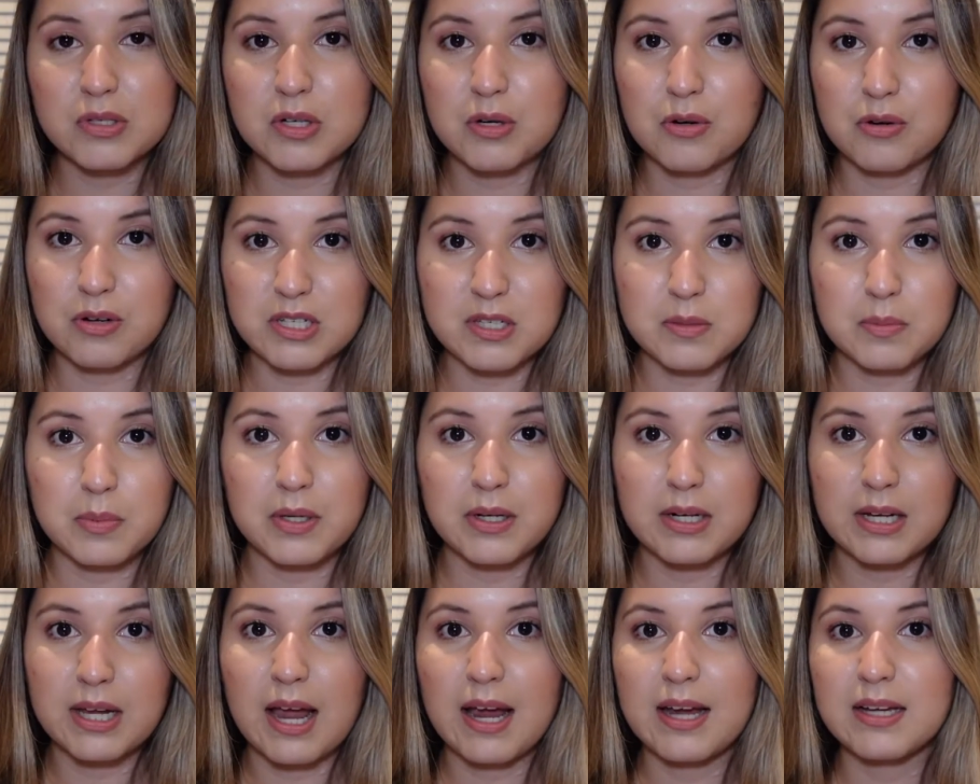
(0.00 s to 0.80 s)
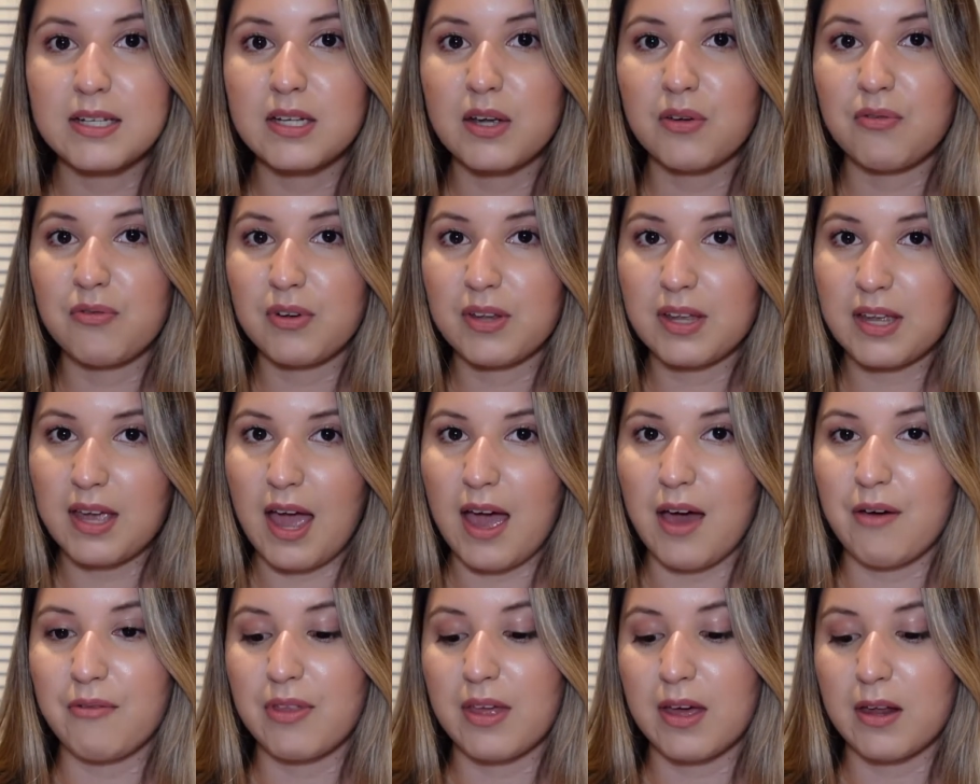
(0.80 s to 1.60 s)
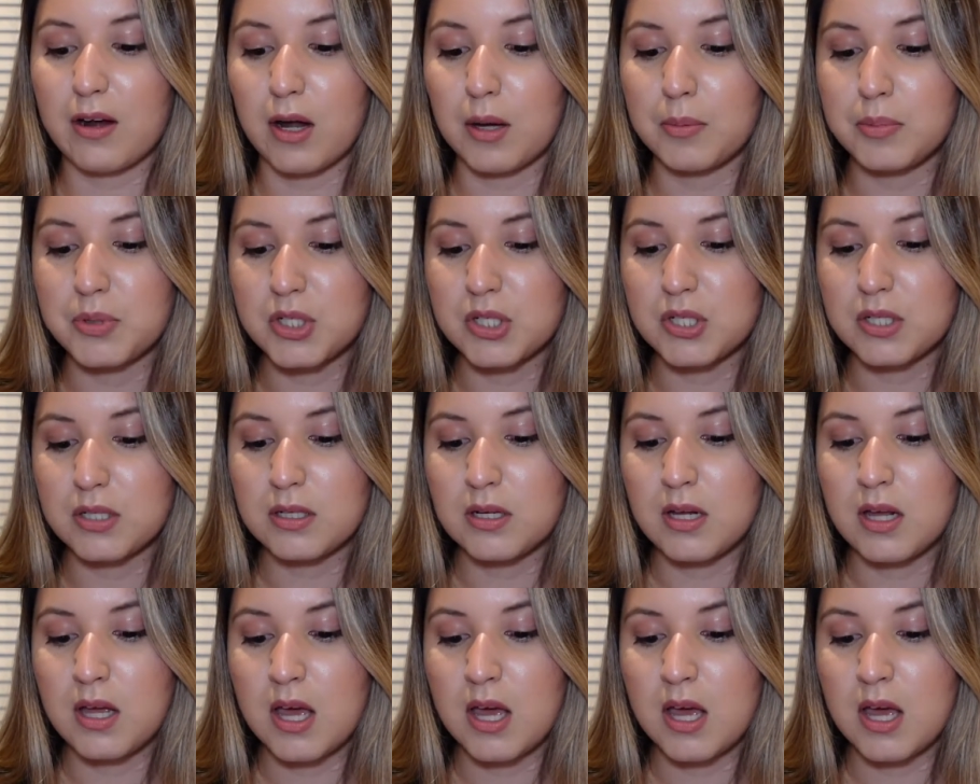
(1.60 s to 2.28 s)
it crossbody, I definitely have that option.